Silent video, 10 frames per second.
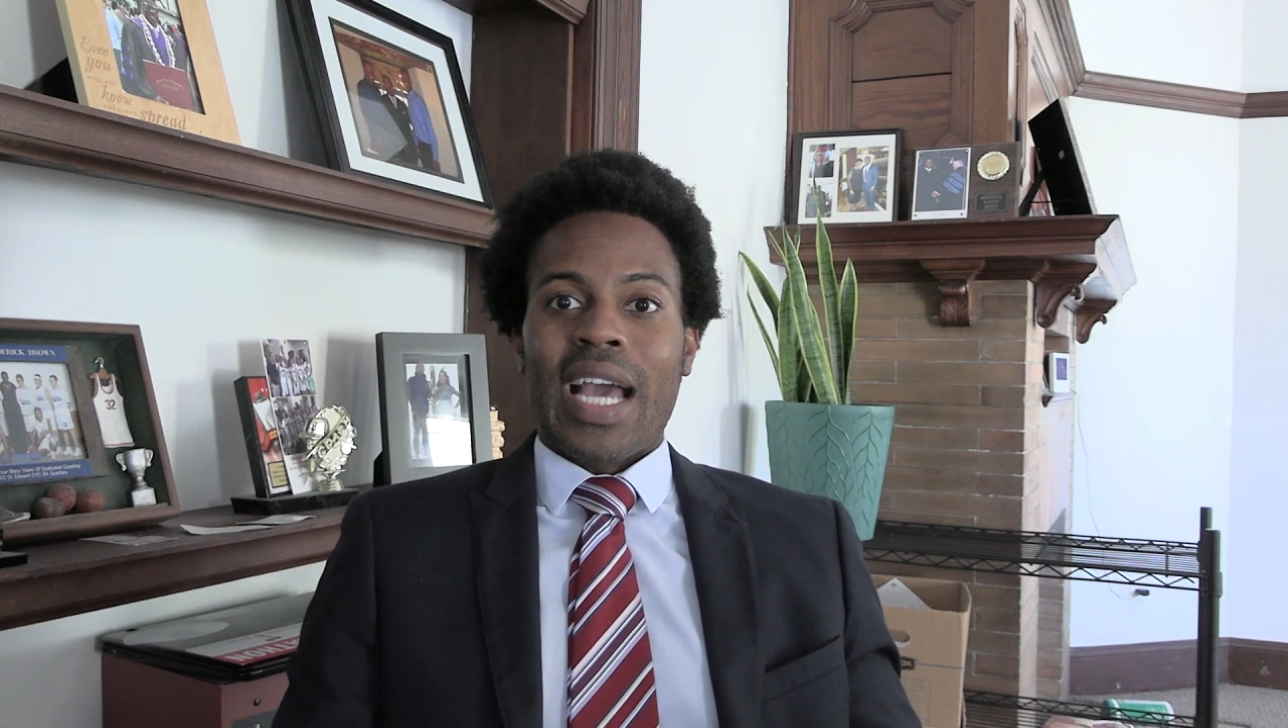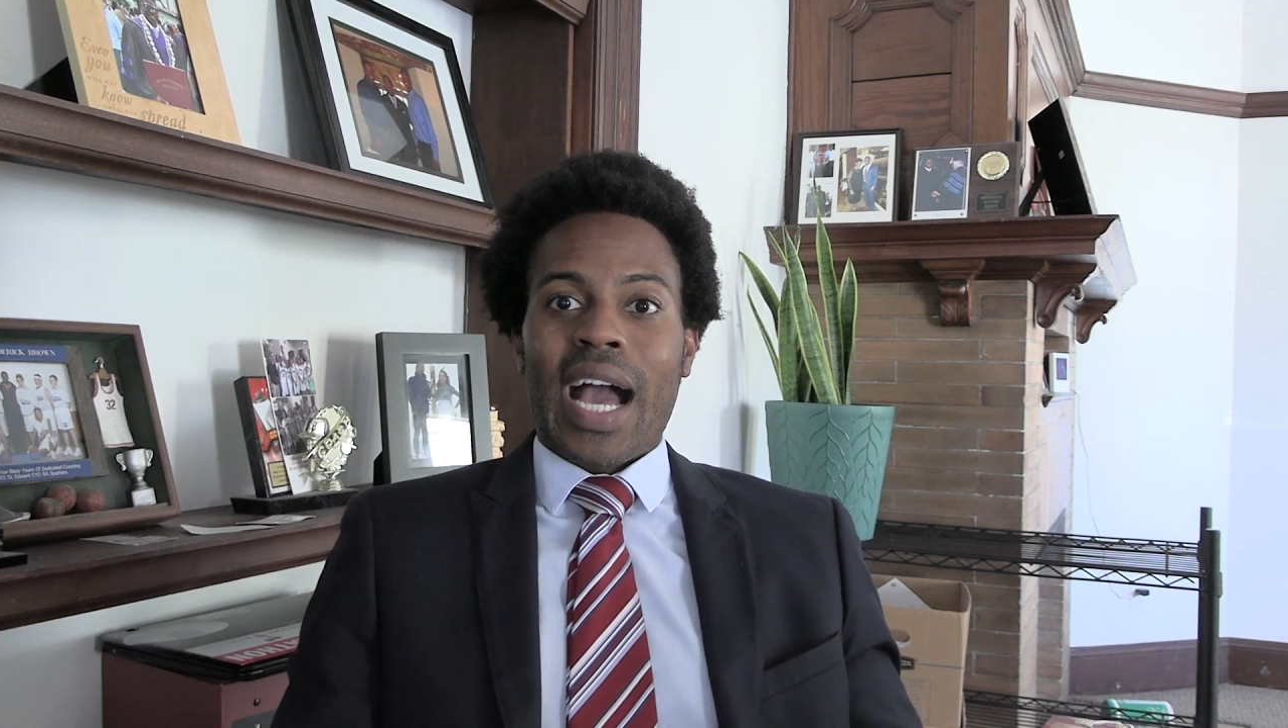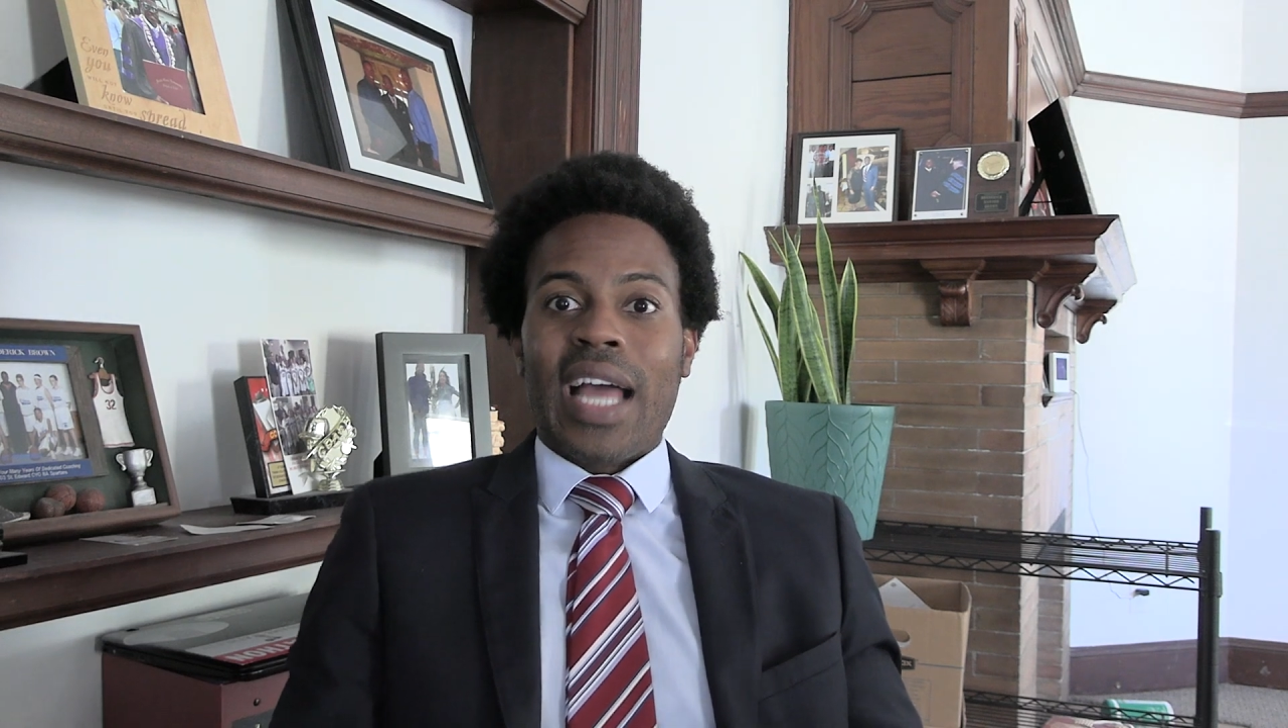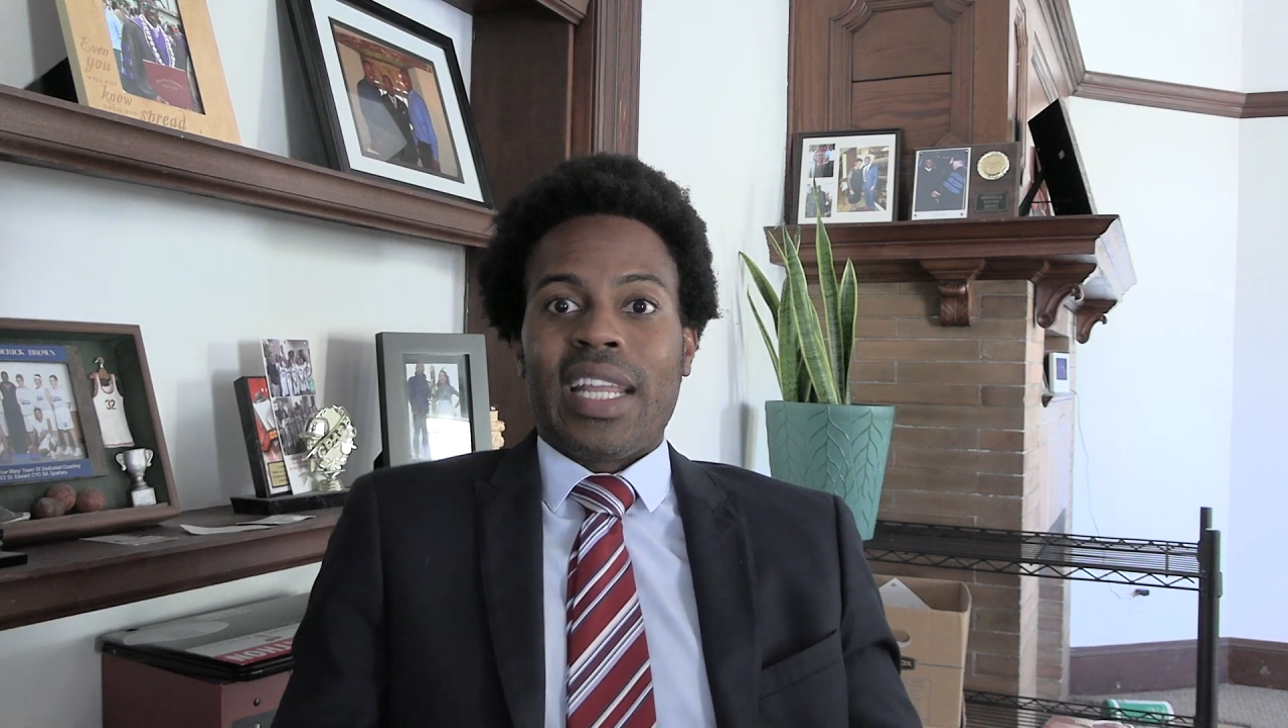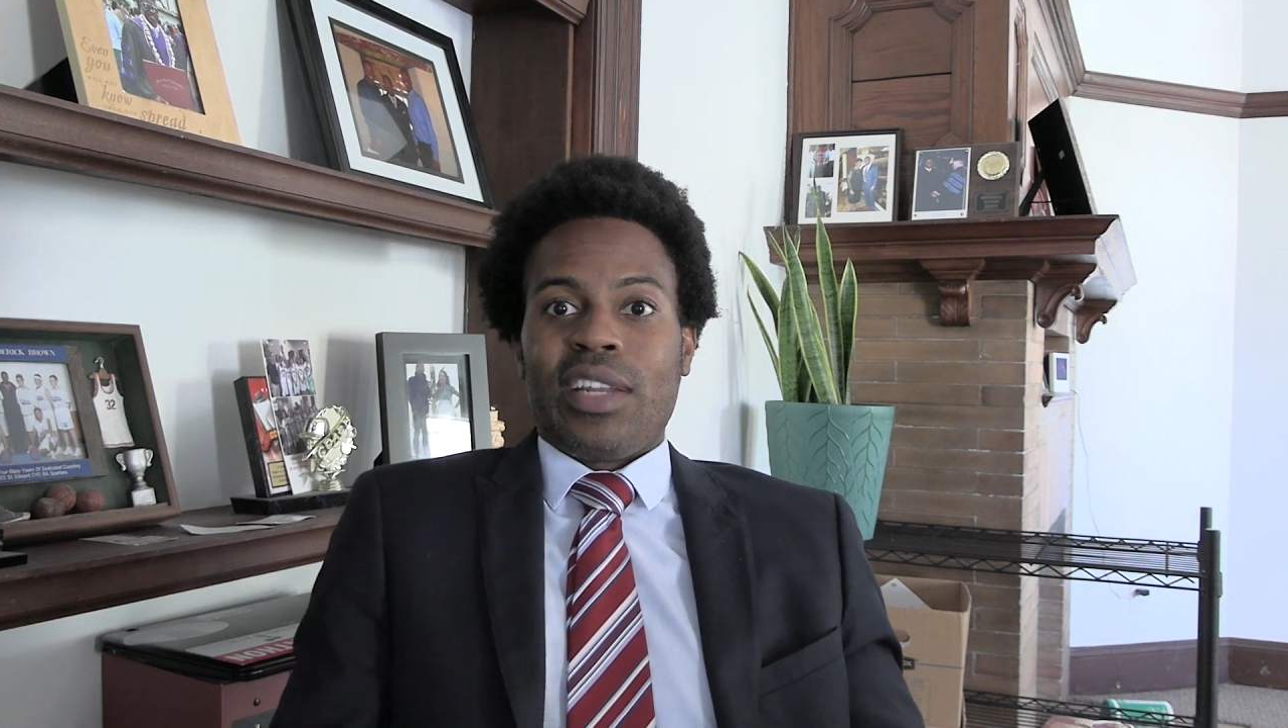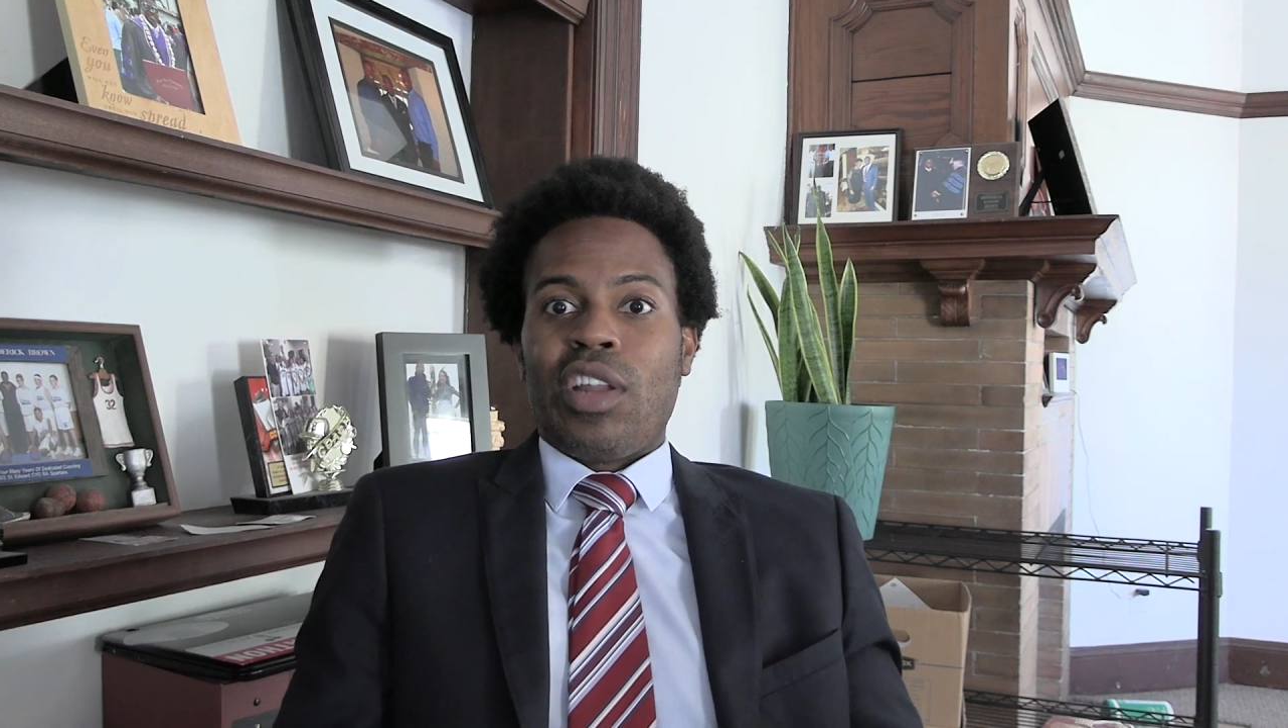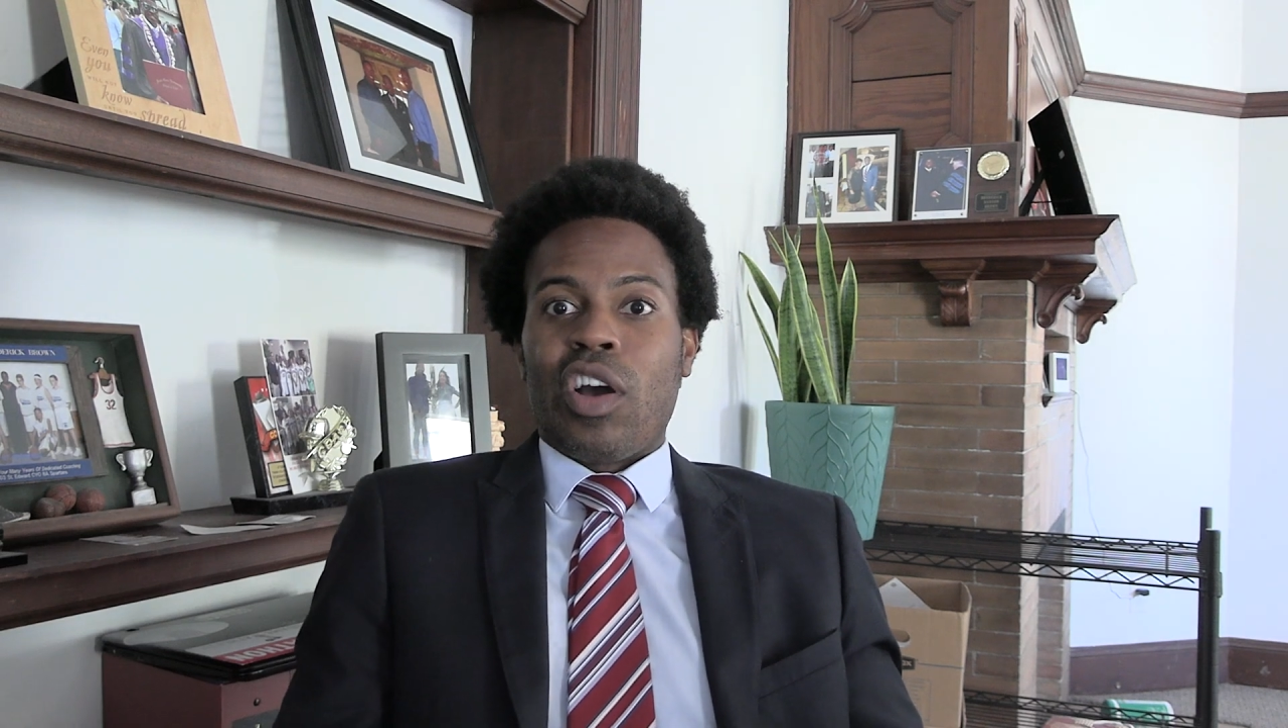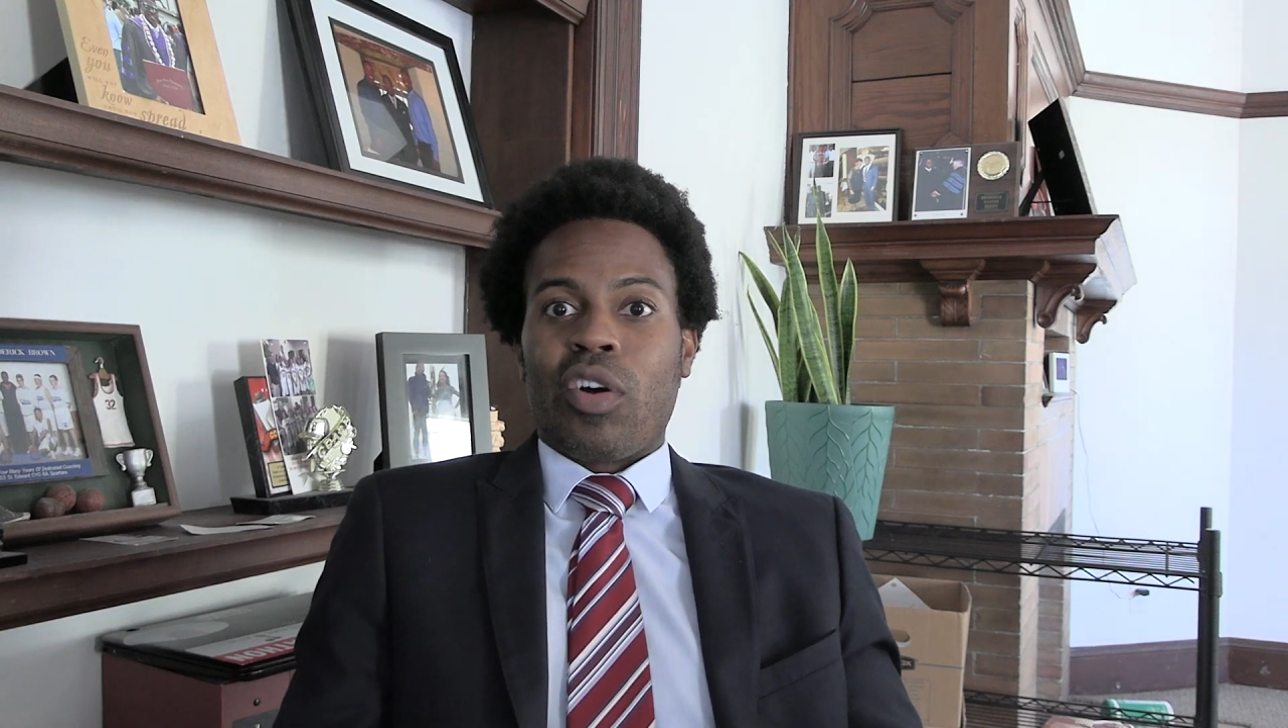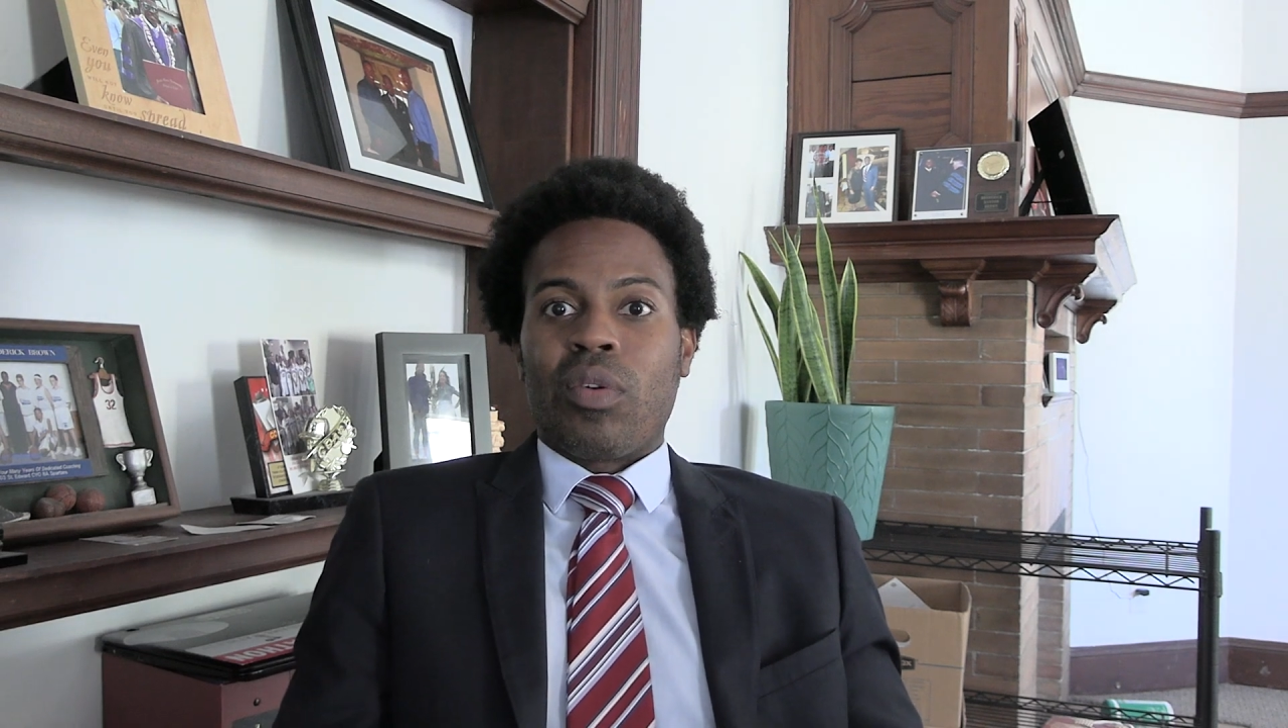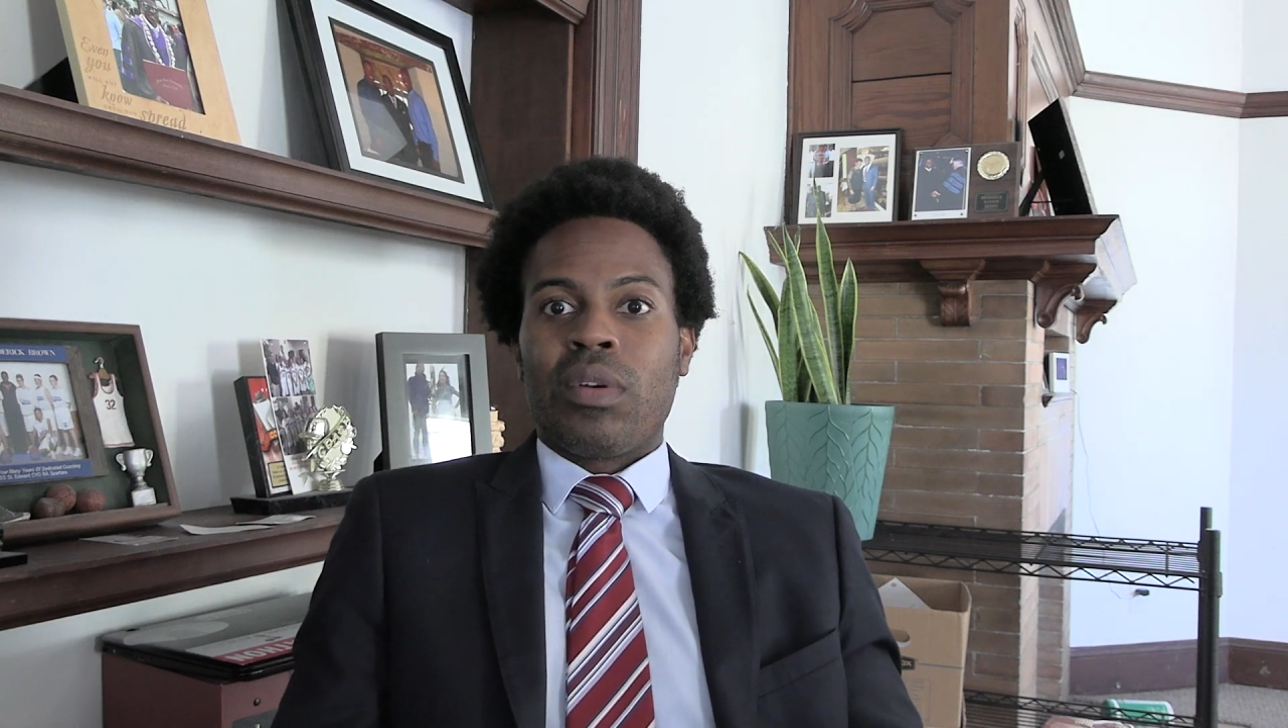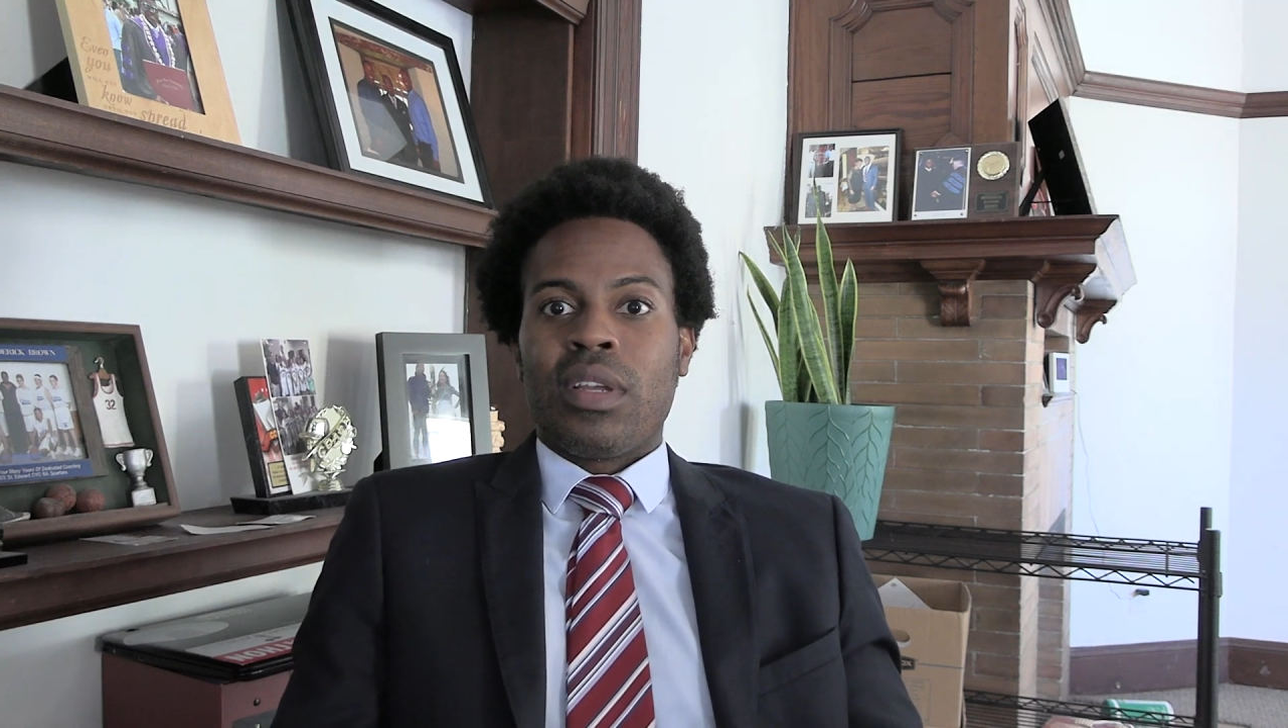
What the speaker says: I didn't know.